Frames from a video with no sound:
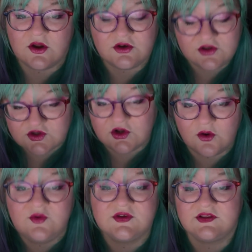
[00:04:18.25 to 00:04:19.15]

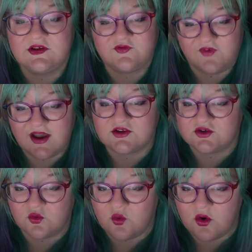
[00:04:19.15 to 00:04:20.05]
disclosing these facts to
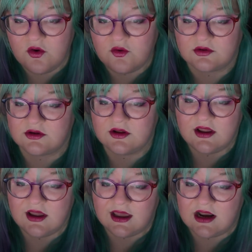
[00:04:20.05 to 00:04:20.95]
the world,
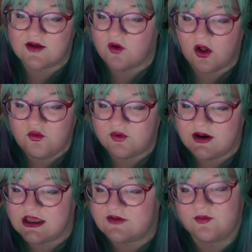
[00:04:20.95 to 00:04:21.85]
and I've
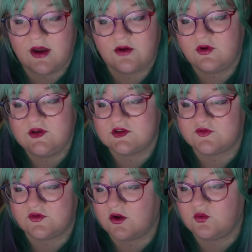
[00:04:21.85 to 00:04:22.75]
already given my reasons
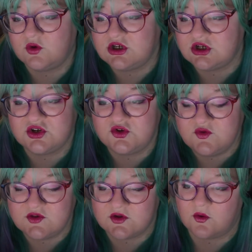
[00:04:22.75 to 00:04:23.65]
for not wishing to do
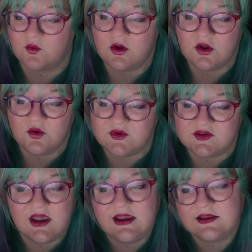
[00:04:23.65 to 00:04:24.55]
so.
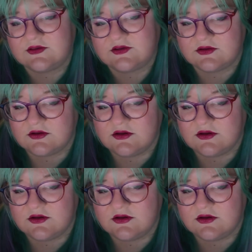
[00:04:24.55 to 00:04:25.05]
Besides,